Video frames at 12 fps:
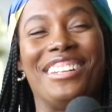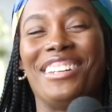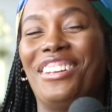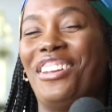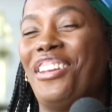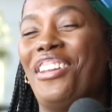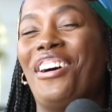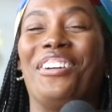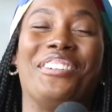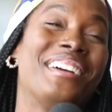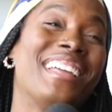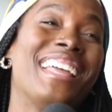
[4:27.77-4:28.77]
No,
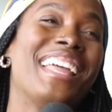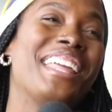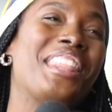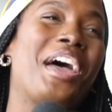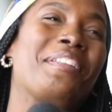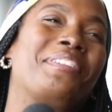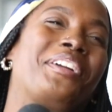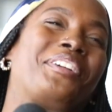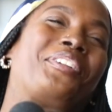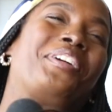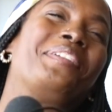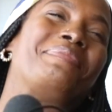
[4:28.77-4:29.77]
that'd have been
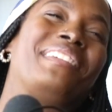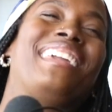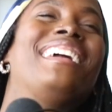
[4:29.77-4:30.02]
creepy.